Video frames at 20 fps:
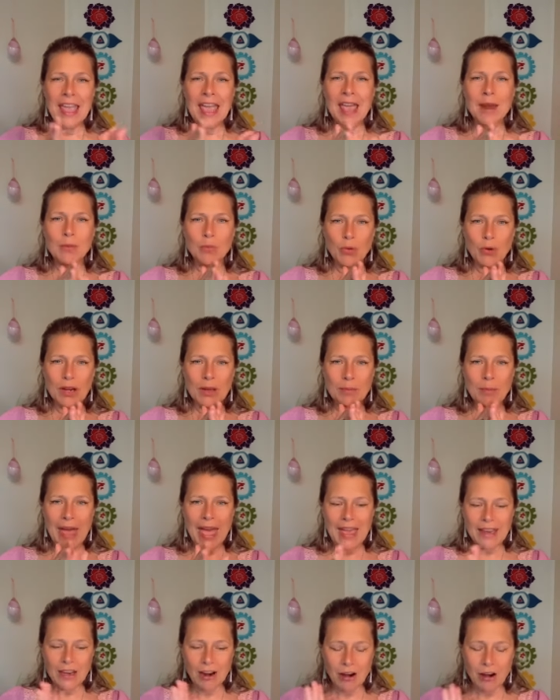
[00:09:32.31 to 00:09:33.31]
and bring
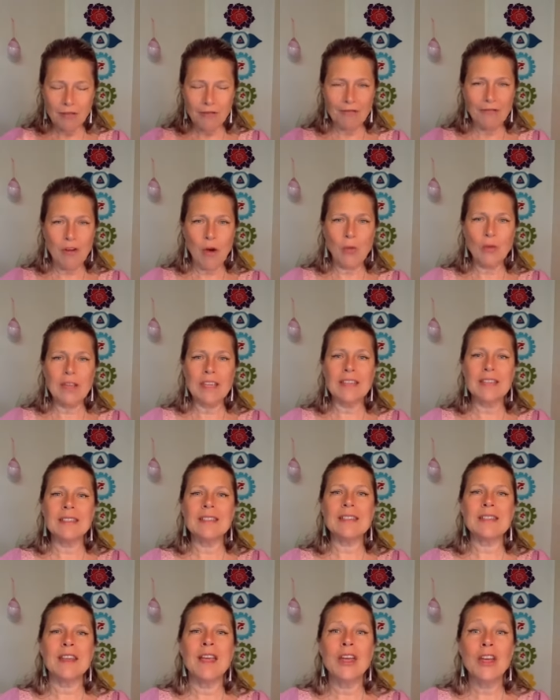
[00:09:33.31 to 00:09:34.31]
back our
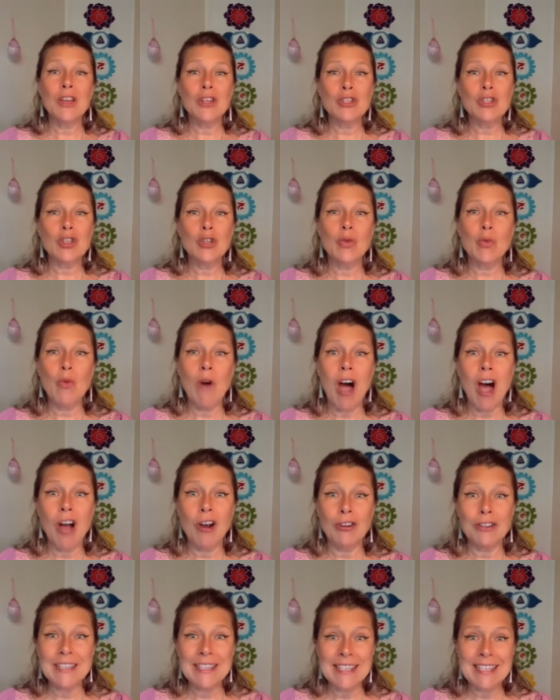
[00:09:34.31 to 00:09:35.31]
focus to
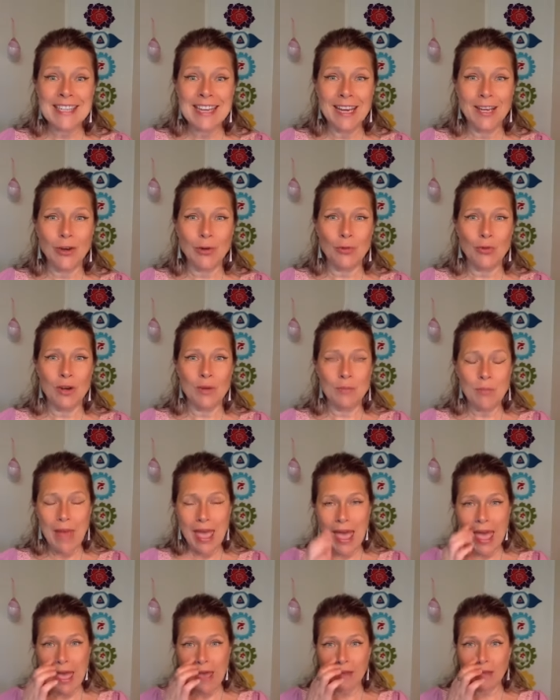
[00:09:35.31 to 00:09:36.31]
our sacred
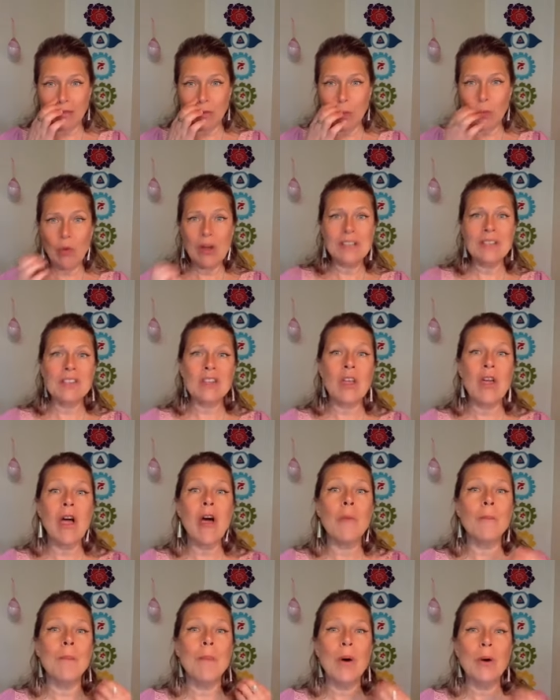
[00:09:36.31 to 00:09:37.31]
path, what's
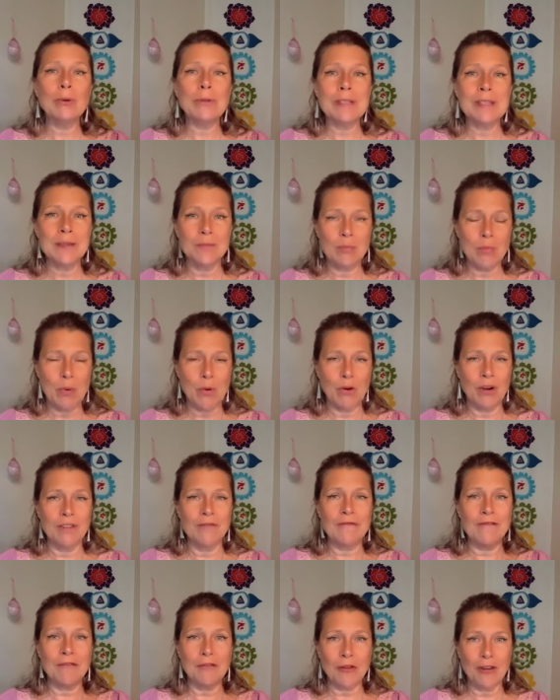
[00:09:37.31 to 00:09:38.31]
most
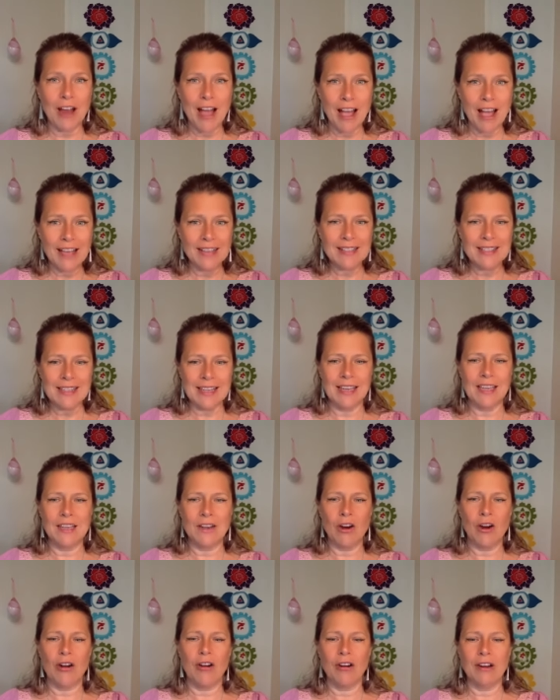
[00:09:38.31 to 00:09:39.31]
important for us
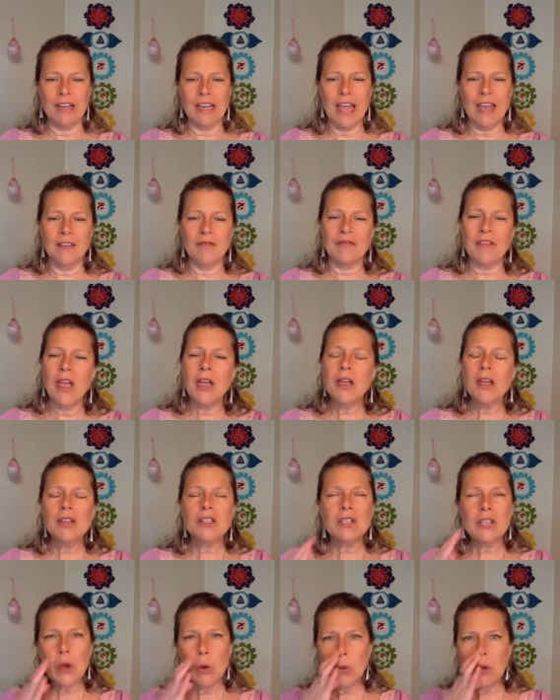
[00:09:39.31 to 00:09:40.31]
in our life.
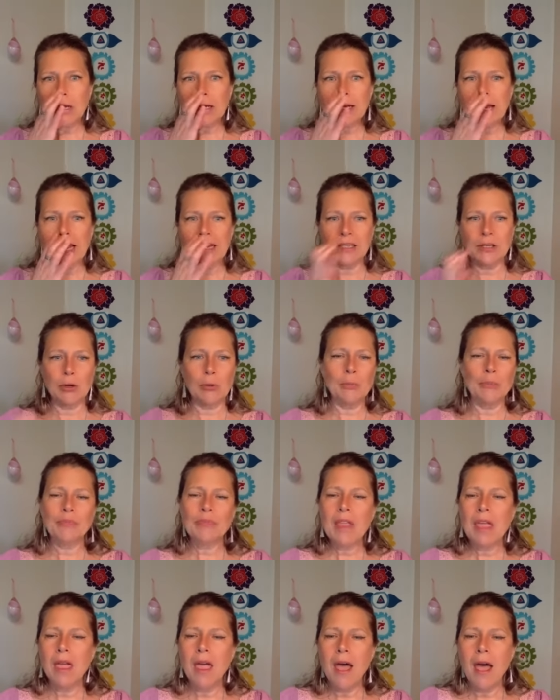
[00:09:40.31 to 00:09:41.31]
So, what did I do?
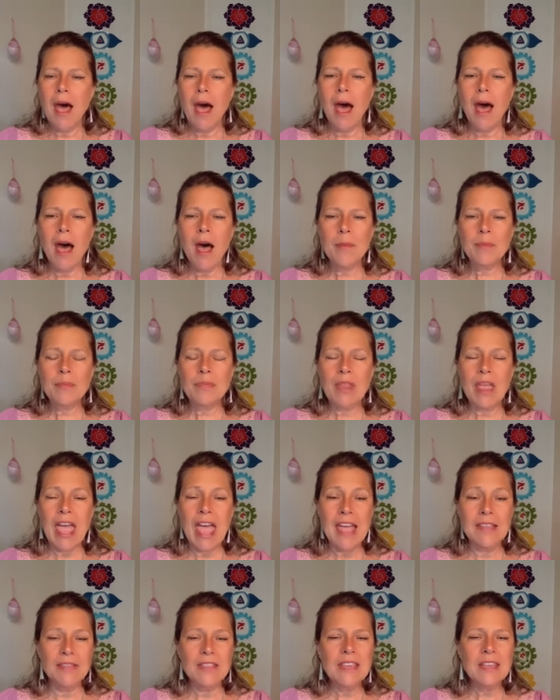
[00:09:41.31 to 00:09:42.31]
Um,
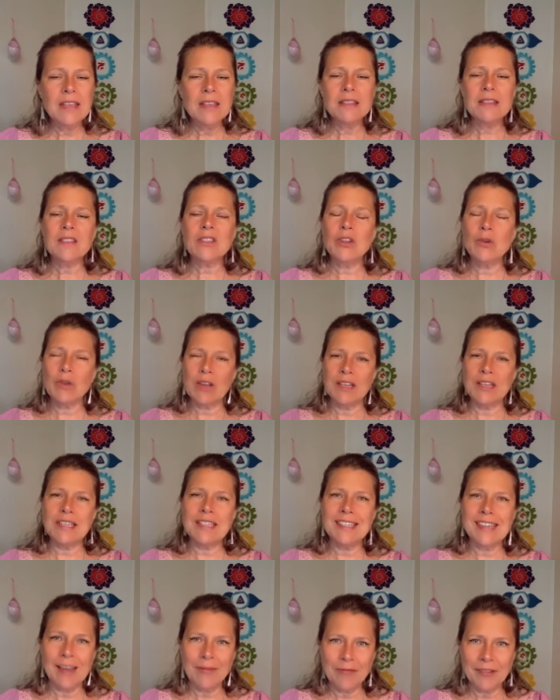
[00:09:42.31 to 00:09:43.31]
and these you can
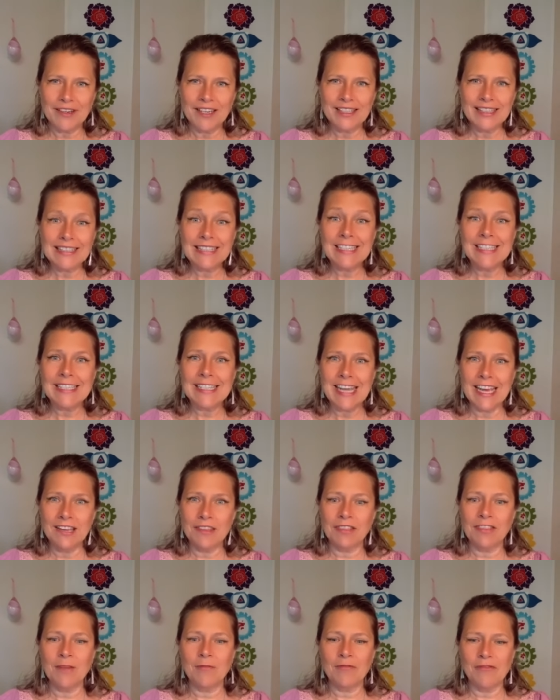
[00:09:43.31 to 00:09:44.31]
definitely
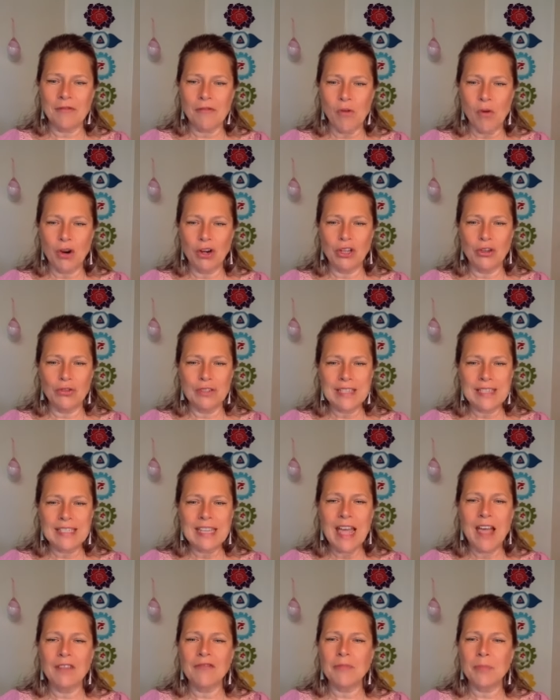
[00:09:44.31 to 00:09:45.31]
take them for
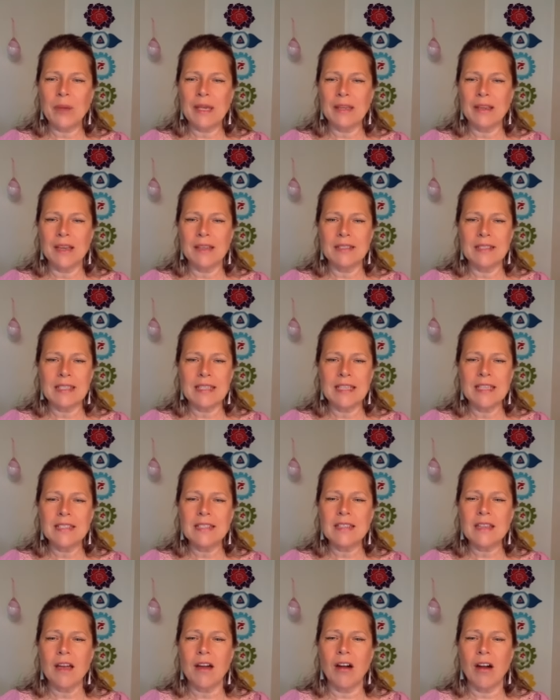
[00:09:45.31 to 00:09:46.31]
yourself because
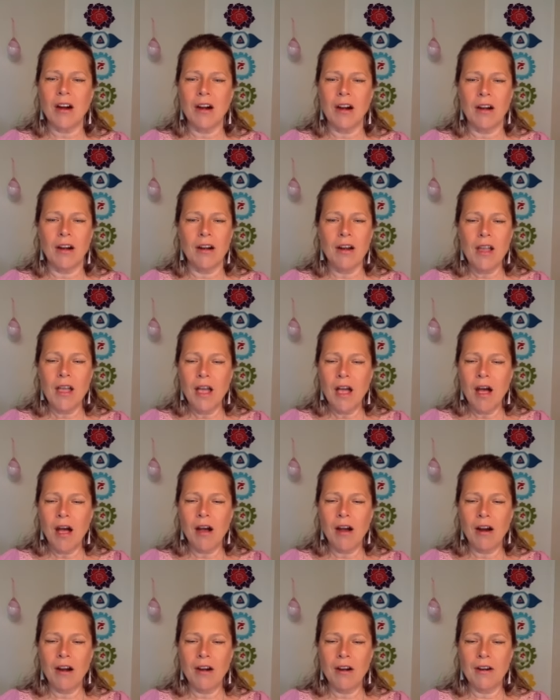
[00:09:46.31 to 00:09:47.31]
these are
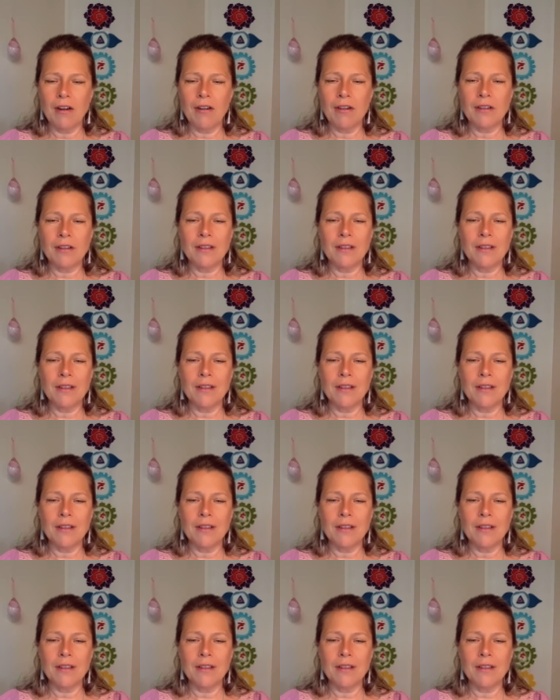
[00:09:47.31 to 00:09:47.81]
are